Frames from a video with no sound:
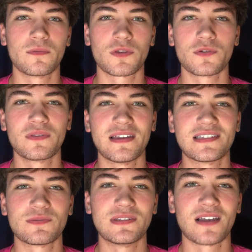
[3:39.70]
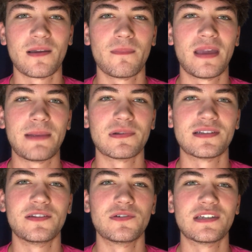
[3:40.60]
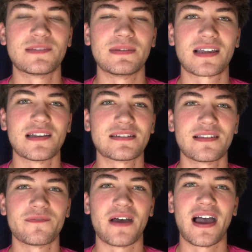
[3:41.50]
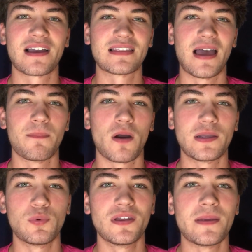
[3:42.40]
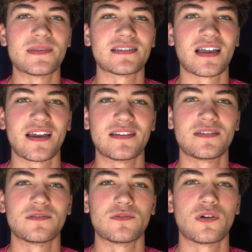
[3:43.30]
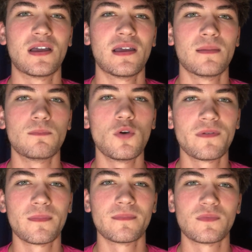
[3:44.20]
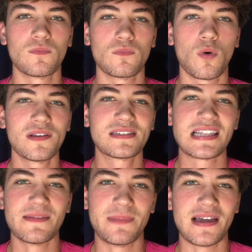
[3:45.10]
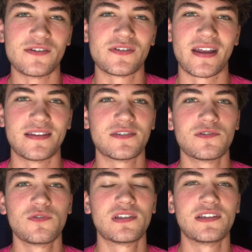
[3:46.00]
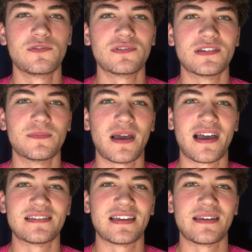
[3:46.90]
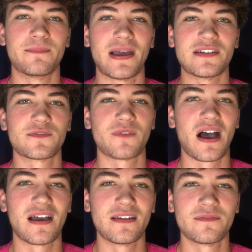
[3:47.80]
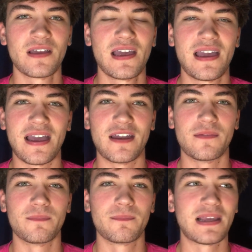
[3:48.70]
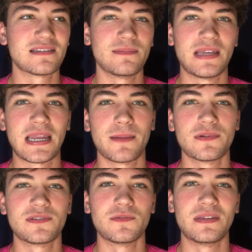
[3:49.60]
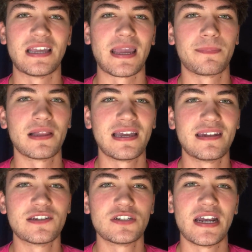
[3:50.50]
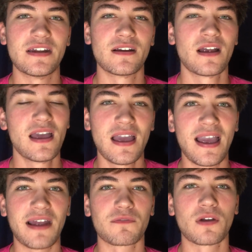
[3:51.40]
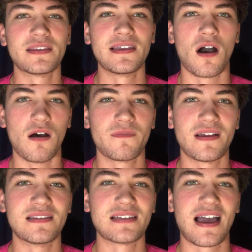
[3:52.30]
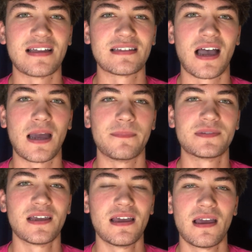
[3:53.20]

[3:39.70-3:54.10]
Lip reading: through this, we saw him able to do this because of the fact that Monty Williams decided to move him, 1, to the bench, and 2, to use him as a bench 5, and basically be able to be a play initiator and run the offense at times